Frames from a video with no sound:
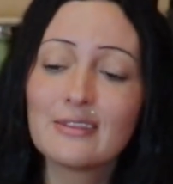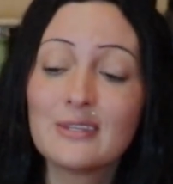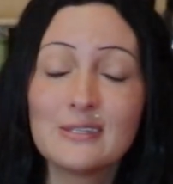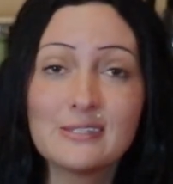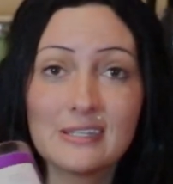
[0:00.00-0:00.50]

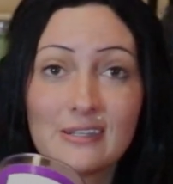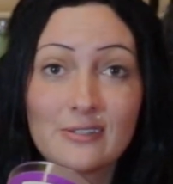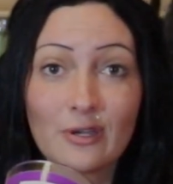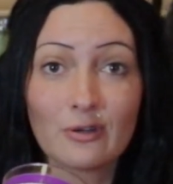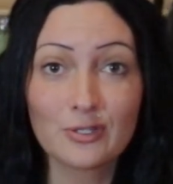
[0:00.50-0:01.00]
These
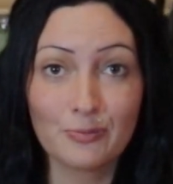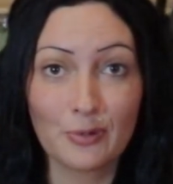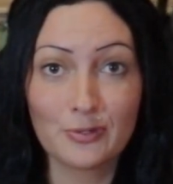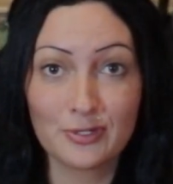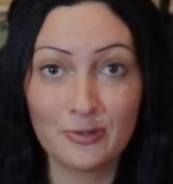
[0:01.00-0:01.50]
things are
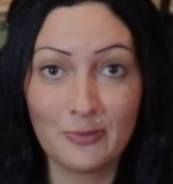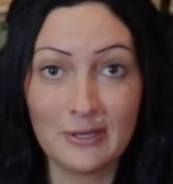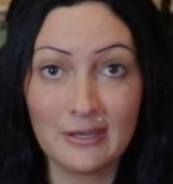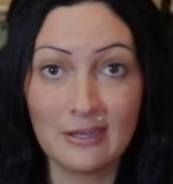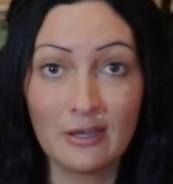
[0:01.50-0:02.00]
supposed to
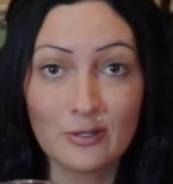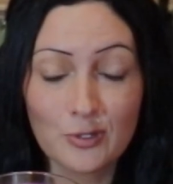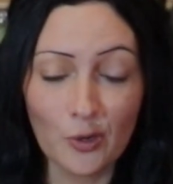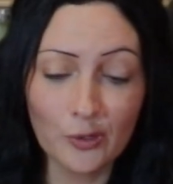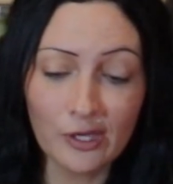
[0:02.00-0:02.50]
be
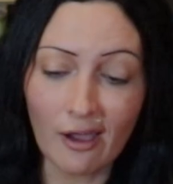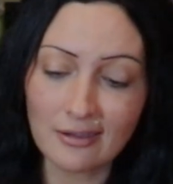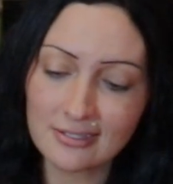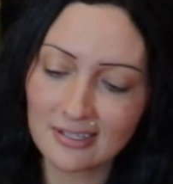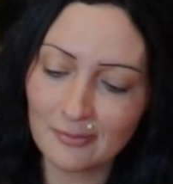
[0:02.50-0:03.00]
totally
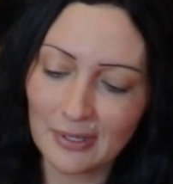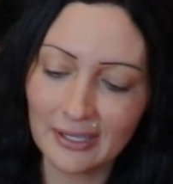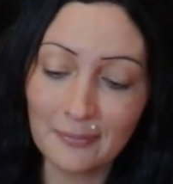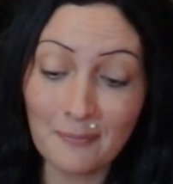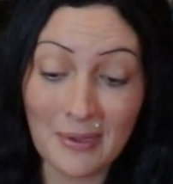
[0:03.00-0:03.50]
awesome
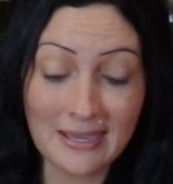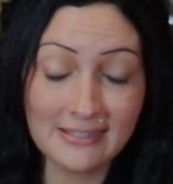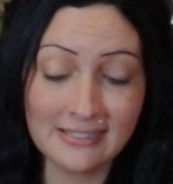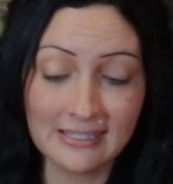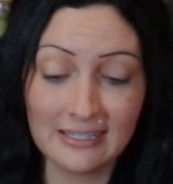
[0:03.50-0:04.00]
and
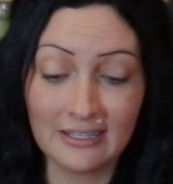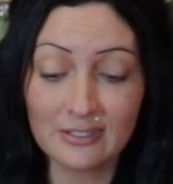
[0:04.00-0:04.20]
amazing.